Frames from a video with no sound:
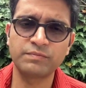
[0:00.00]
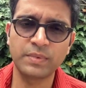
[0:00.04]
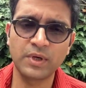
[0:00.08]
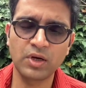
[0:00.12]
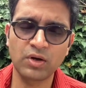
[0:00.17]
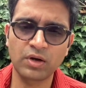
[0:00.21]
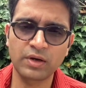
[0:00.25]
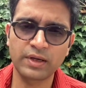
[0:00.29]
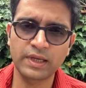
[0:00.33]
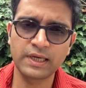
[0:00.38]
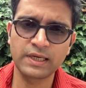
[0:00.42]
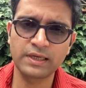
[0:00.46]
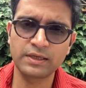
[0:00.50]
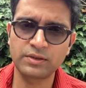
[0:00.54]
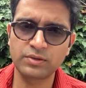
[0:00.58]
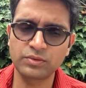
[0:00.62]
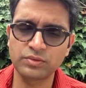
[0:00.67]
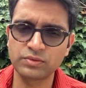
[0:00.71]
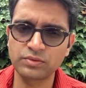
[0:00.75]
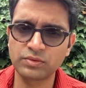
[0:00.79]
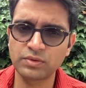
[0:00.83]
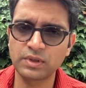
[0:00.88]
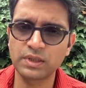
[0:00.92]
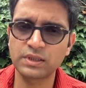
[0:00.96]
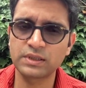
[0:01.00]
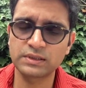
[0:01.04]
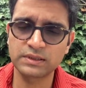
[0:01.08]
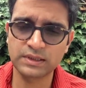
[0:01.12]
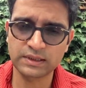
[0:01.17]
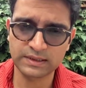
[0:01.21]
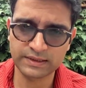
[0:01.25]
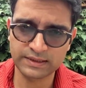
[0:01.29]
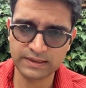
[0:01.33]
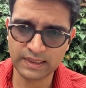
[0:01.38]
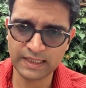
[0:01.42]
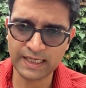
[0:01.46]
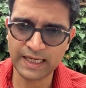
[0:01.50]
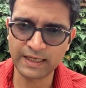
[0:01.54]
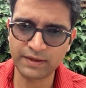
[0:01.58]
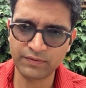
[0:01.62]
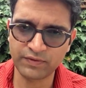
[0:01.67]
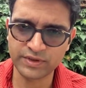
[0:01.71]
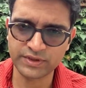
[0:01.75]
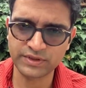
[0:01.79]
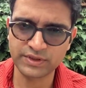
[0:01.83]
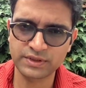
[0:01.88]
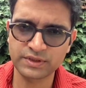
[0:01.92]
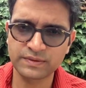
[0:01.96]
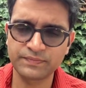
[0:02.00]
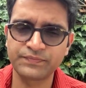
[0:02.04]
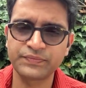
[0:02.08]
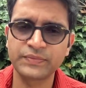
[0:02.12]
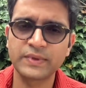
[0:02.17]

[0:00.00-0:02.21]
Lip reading: belonging to the language,